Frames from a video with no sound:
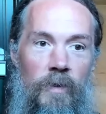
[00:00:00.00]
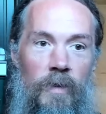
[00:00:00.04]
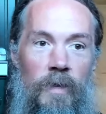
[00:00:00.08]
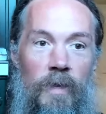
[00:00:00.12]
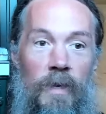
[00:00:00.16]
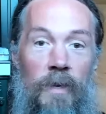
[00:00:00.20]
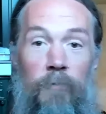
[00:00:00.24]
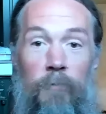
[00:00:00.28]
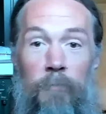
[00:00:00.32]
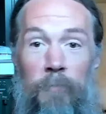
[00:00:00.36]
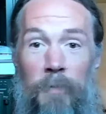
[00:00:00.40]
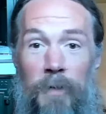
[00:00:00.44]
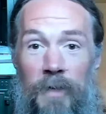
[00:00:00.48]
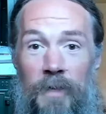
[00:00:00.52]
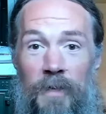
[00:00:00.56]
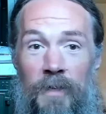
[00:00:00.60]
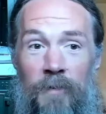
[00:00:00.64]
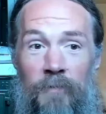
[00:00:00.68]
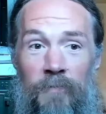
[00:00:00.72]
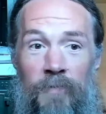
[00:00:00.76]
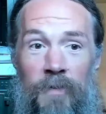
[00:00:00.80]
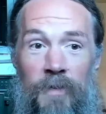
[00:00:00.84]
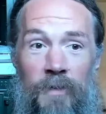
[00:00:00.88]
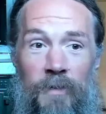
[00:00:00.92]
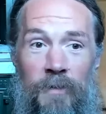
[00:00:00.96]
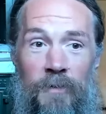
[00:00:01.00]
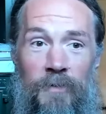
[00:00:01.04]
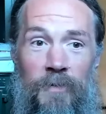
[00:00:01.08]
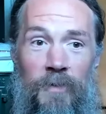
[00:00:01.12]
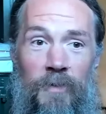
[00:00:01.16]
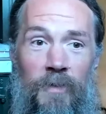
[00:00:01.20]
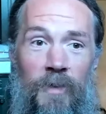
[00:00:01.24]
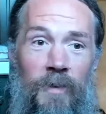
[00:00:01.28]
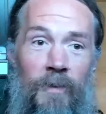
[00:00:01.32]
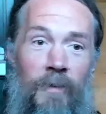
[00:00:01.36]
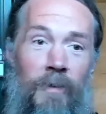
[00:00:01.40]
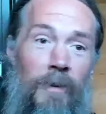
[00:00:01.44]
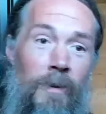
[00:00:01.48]
And everybody in the village,
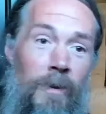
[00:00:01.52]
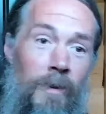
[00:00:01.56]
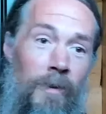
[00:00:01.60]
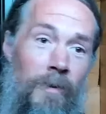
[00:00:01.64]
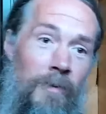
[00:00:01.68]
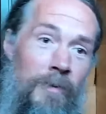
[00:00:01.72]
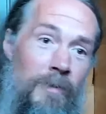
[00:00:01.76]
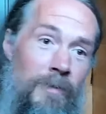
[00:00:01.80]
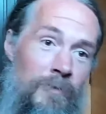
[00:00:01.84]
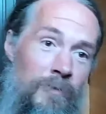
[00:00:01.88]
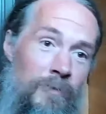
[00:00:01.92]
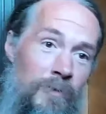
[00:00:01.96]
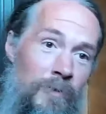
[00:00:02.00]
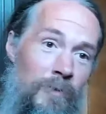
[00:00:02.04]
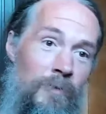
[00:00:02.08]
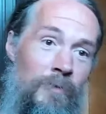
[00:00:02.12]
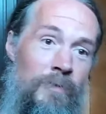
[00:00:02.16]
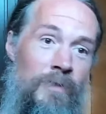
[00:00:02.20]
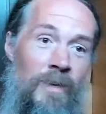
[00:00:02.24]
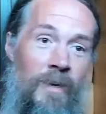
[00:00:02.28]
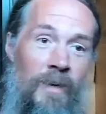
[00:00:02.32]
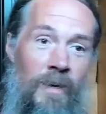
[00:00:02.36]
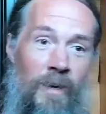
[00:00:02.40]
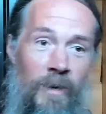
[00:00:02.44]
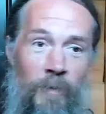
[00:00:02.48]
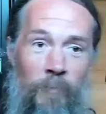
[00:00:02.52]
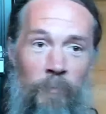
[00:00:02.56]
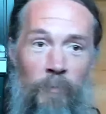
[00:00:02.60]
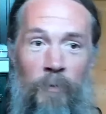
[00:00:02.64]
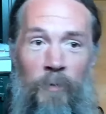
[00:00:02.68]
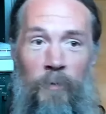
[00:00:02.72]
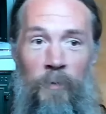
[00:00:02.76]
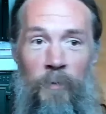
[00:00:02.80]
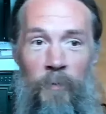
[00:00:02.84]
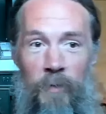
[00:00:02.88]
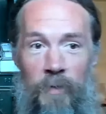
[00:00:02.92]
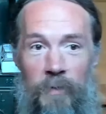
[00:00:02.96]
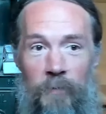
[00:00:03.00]
they're like, oh, it's so
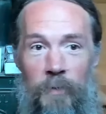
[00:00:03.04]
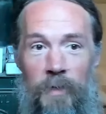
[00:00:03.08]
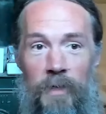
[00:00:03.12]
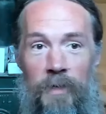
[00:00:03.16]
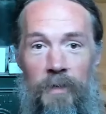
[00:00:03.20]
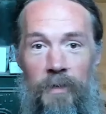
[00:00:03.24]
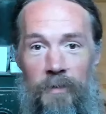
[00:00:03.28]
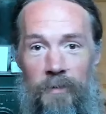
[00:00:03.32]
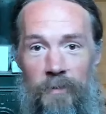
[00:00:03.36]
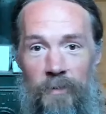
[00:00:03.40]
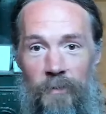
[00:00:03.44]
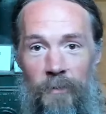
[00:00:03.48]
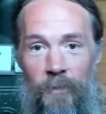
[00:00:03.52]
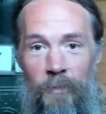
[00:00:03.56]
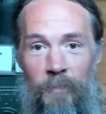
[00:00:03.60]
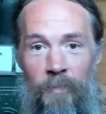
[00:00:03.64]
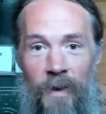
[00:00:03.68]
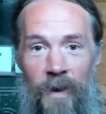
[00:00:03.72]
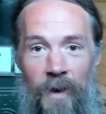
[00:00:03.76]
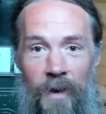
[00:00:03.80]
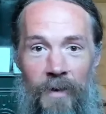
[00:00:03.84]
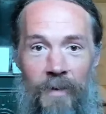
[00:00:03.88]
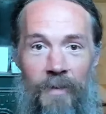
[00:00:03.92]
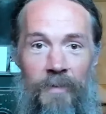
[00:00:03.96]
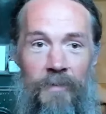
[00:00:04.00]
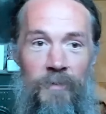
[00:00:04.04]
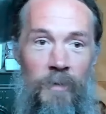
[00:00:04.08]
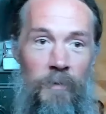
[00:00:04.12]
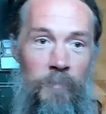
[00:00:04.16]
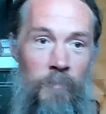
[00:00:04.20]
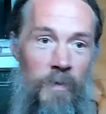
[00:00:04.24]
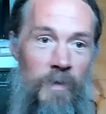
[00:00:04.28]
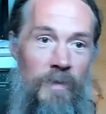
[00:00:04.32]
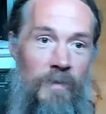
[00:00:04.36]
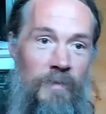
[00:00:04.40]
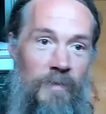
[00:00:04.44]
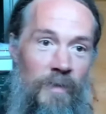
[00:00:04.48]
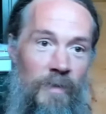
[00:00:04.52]
terrible. What are we going to do about it?
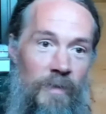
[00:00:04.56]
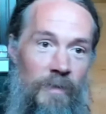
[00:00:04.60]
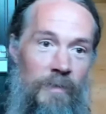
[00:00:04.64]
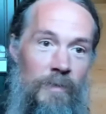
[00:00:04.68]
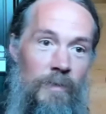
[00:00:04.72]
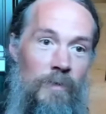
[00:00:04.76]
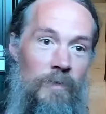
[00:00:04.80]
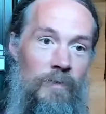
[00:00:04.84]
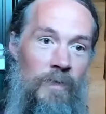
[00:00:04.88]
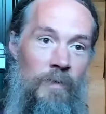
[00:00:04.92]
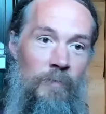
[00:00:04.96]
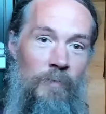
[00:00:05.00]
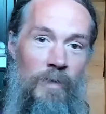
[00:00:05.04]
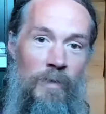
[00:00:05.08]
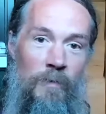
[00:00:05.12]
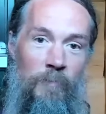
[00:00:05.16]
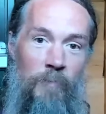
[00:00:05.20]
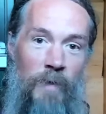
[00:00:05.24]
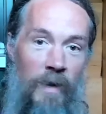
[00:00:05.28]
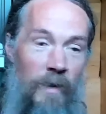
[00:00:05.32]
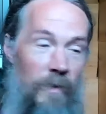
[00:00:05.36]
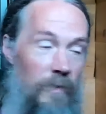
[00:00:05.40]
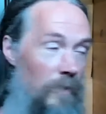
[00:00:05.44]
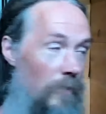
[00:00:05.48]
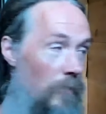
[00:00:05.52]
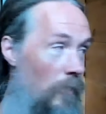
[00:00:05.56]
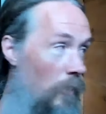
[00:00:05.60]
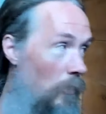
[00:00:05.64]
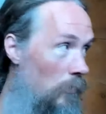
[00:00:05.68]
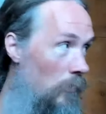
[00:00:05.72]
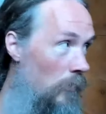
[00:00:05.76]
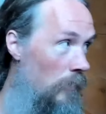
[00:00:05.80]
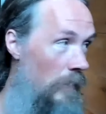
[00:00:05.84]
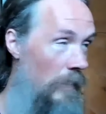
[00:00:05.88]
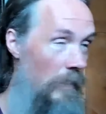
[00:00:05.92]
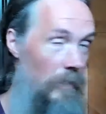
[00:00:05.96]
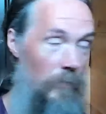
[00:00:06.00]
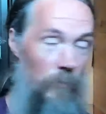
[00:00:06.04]
Somebody's got to do something about it. And they're all
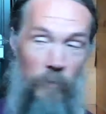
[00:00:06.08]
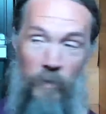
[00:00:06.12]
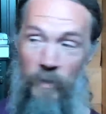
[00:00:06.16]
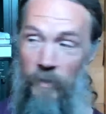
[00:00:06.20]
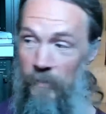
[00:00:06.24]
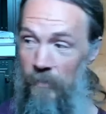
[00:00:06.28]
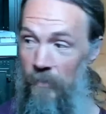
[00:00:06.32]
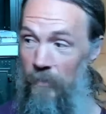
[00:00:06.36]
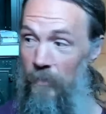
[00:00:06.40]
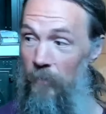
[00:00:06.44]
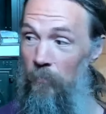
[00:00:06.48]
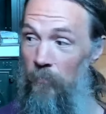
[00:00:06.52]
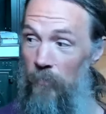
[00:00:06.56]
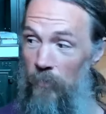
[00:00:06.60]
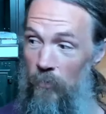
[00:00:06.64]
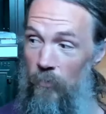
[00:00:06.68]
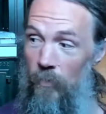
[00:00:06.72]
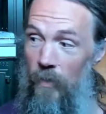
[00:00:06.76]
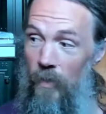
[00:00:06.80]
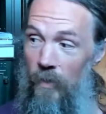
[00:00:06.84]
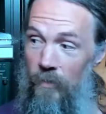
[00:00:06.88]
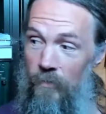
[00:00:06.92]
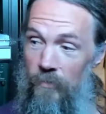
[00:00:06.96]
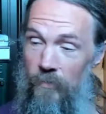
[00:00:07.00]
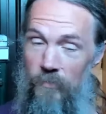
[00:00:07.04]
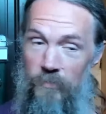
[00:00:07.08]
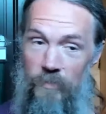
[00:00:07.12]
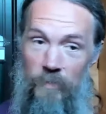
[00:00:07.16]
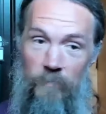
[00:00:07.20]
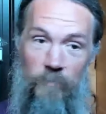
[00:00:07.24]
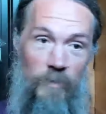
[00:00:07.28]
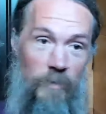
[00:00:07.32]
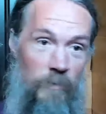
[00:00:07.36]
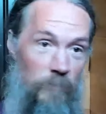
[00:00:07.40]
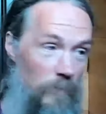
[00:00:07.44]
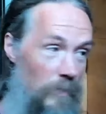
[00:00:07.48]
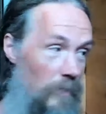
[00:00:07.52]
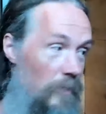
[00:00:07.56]
looking at one another. You got to do
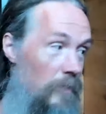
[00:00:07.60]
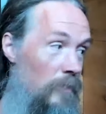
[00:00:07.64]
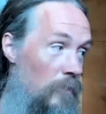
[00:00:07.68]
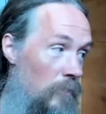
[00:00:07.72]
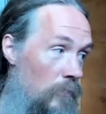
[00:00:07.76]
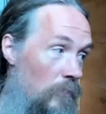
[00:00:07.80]
something about it.